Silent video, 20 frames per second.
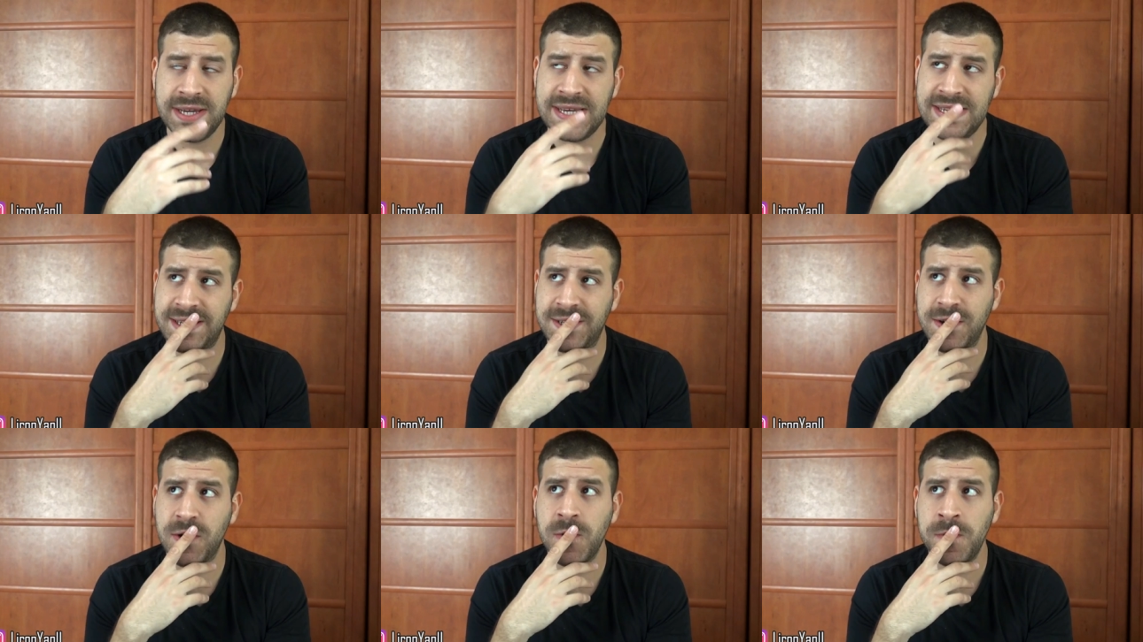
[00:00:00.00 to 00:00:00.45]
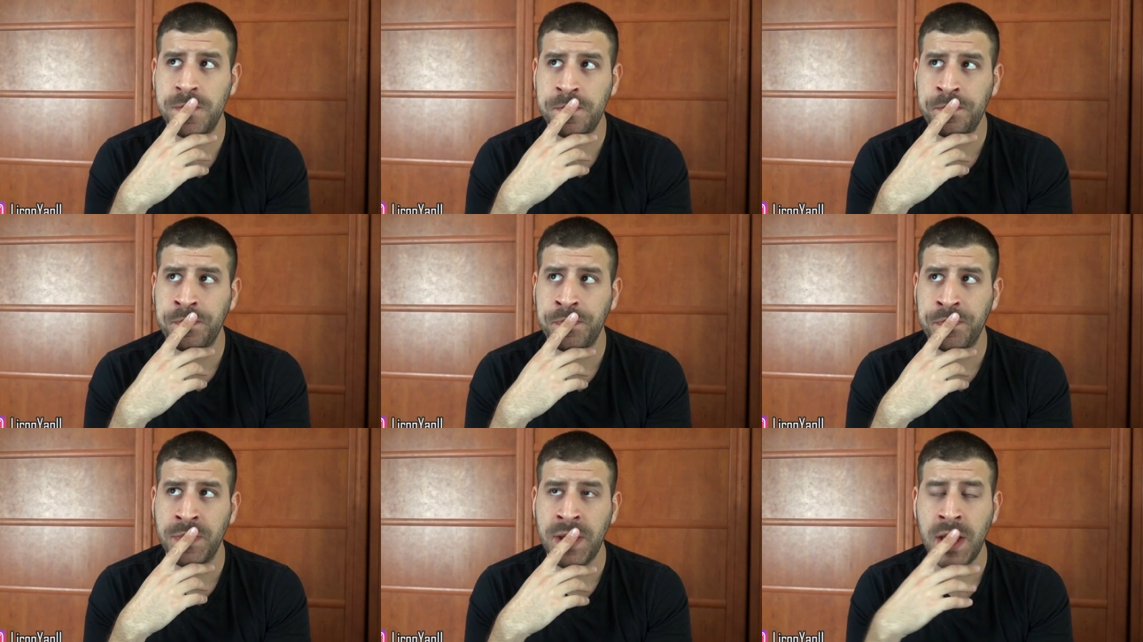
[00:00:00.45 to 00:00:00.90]
And so
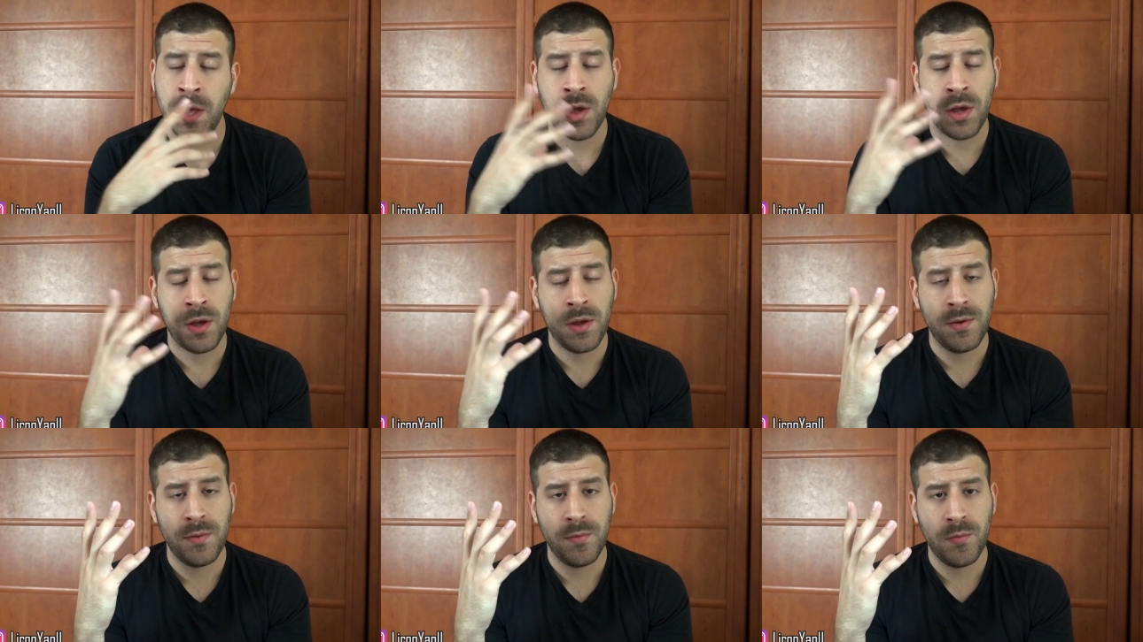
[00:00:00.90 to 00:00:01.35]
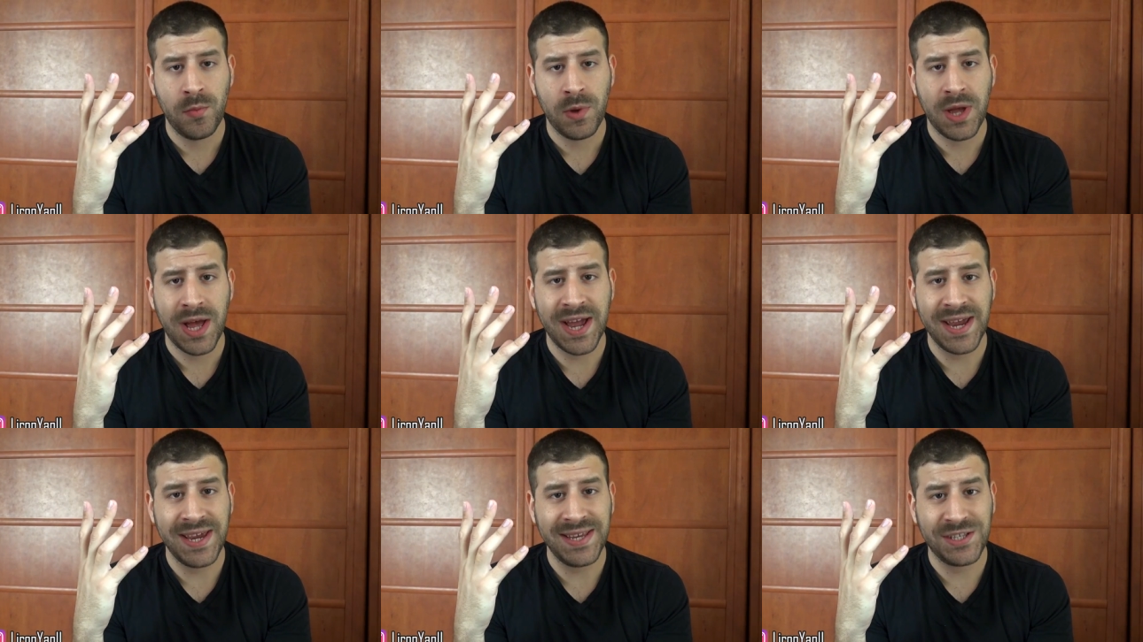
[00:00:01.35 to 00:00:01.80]

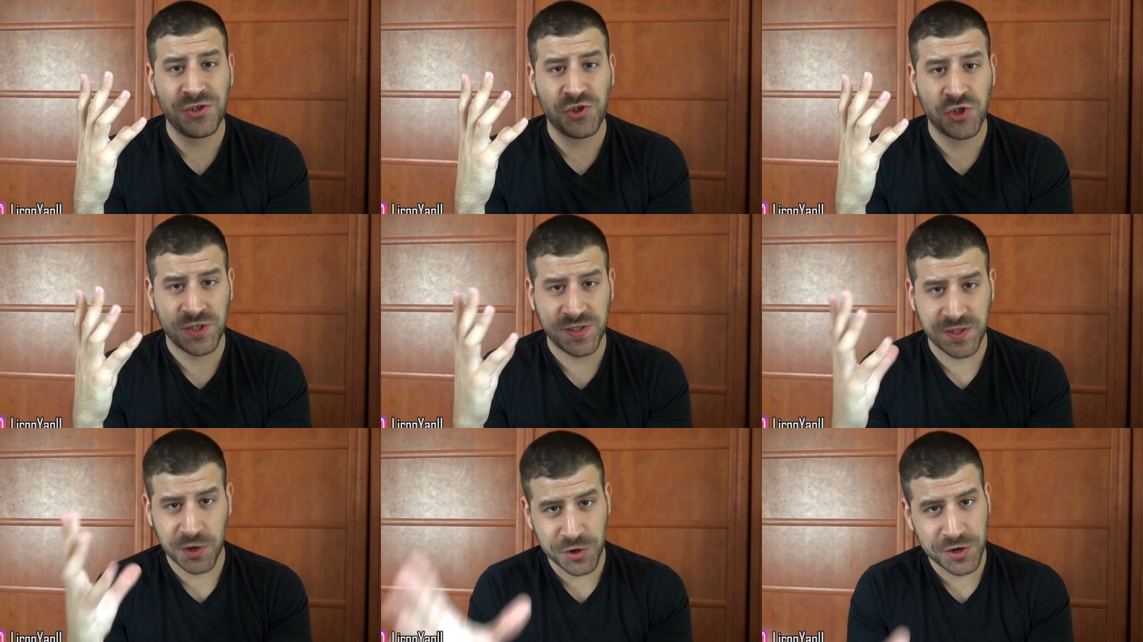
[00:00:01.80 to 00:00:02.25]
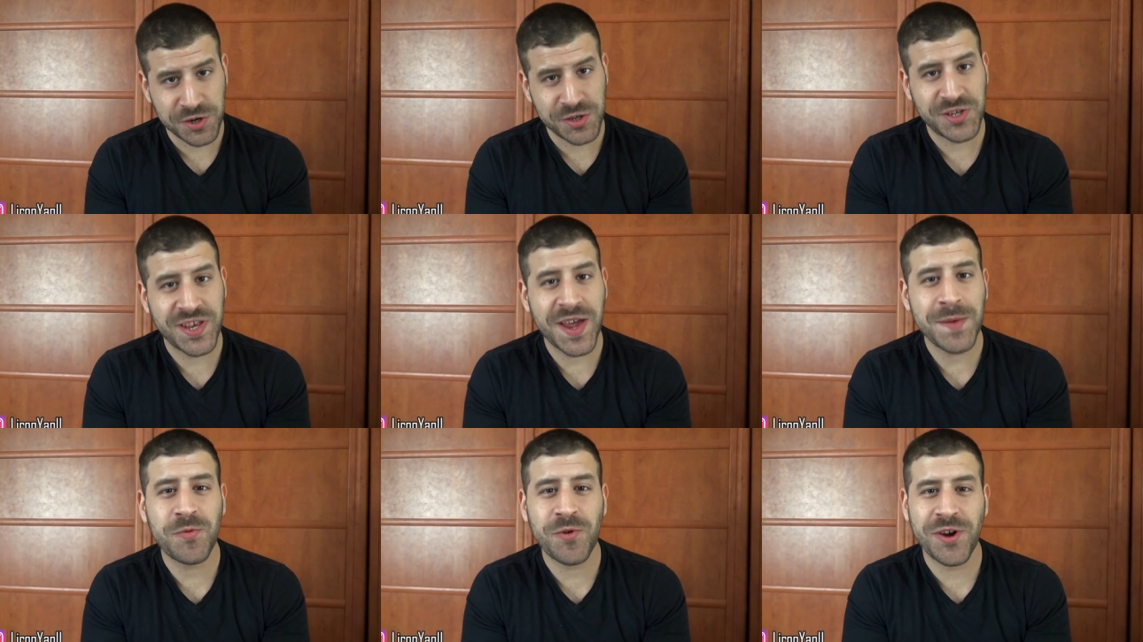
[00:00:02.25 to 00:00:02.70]
I started
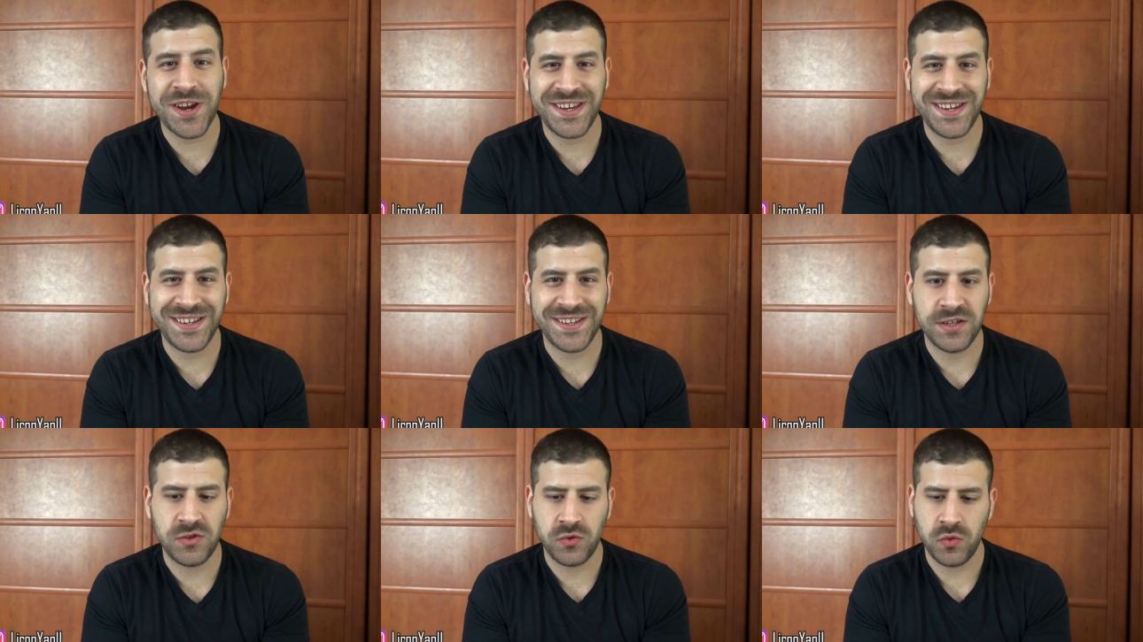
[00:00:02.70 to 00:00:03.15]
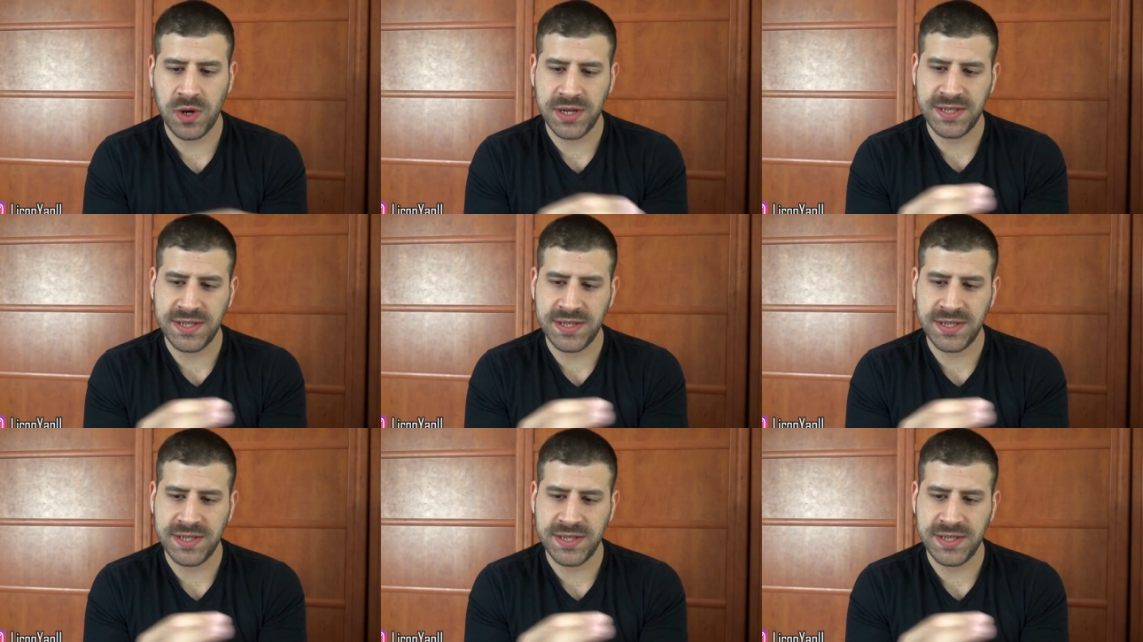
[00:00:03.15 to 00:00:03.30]
separating the two.